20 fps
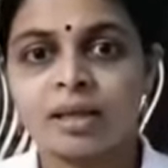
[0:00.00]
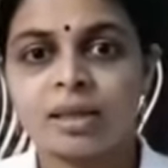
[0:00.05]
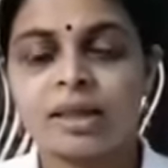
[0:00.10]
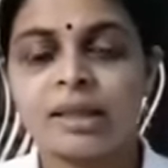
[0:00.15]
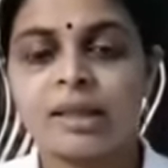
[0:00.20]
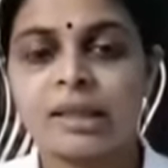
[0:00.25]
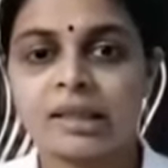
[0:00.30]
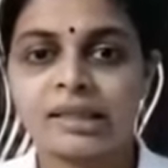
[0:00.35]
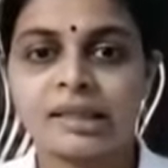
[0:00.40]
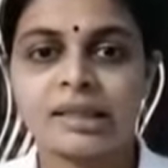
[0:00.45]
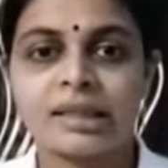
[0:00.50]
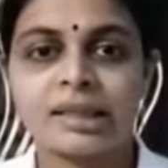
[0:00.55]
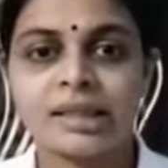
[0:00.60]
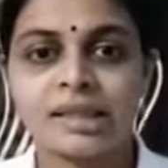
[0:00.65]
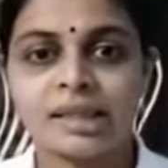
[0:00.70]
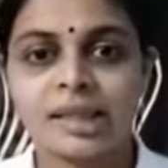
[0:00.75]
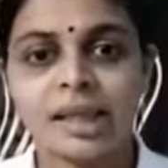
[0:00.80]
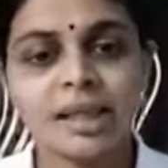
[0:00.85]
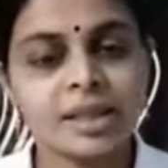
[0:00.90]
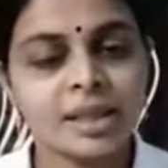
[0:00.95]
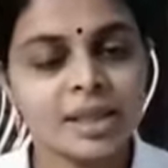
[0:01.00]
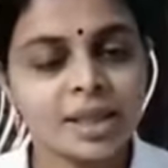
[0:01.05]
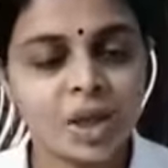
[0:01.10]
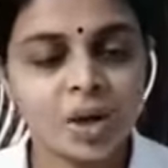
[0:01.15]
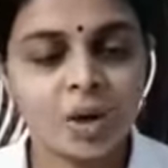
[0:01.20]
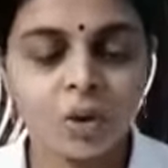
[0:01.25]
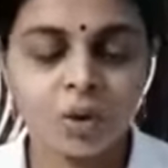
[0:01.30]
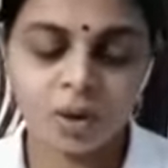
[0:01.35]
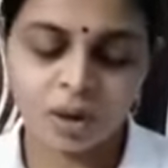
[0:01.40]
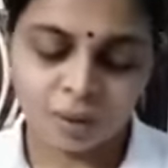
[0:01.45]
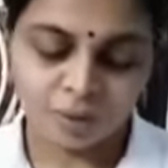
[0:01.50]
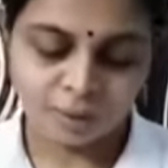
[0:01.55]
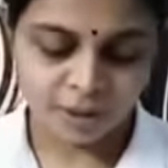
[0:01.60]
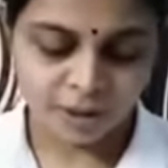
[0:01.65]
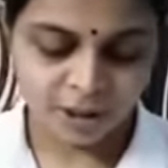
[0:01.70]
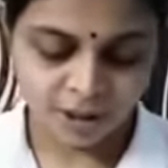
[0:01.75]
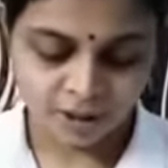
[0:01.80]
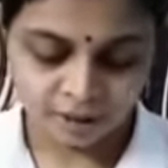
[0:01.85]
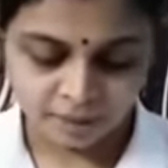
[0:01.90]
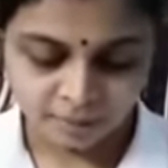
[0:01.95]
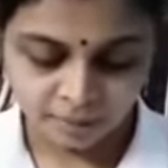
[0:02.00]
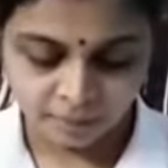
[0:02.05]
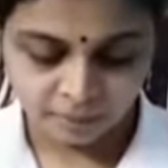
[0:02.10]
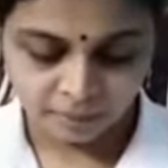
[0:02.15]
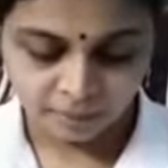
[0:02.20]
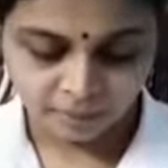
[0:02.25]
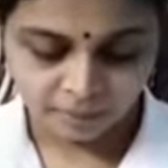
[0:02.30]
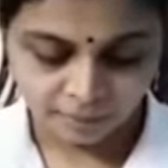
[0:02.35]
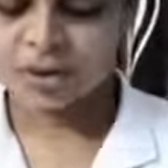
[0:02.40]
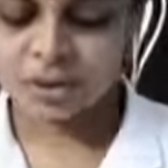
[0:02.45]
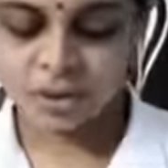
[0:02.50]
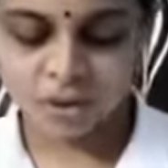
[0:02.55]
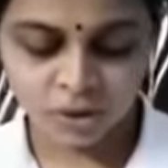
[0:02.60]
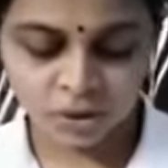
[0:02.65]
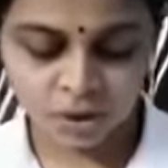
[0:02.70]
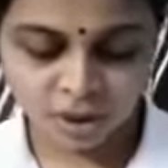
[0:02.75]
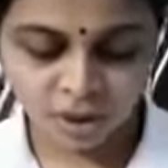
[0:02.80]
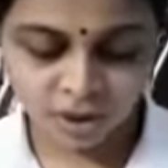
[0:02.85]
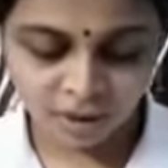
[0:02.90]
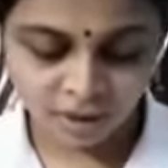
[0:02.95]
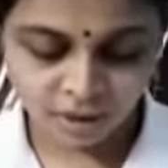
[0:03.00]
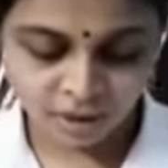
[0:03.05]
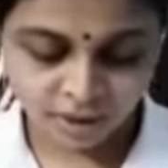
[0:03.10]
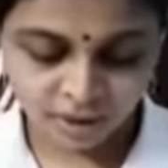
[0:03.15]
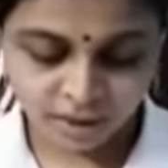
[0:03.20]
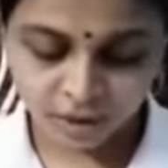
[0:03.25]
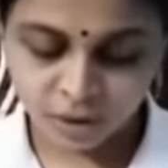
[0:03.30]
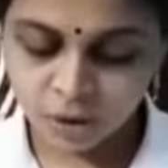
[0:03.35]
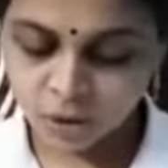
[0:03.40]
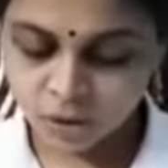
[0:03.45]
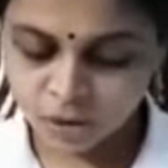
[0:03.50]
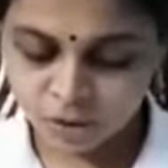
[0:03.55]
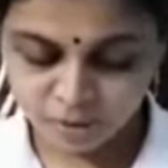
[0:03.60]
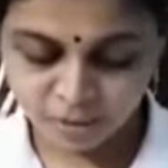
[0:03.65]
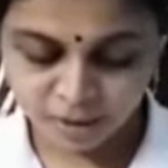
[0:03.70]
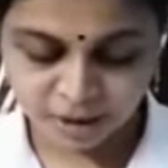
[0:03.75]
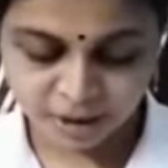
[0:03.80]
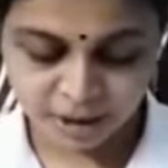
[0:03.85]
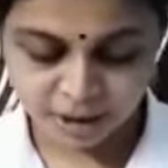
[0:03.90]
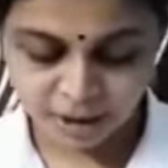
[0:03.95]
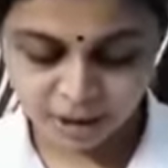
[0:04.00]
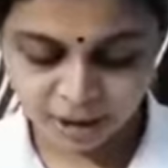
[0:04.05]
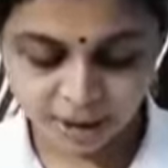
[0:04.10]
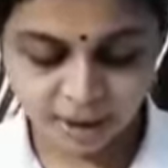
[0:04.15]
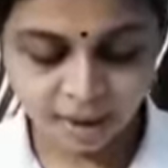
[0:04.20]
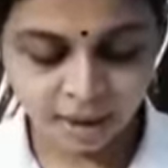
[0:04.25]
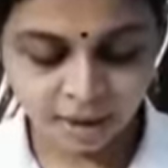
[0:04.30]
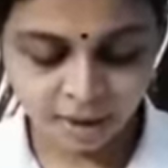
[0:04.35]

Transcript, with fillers: rusting is a slow combustion. Question, question number 13.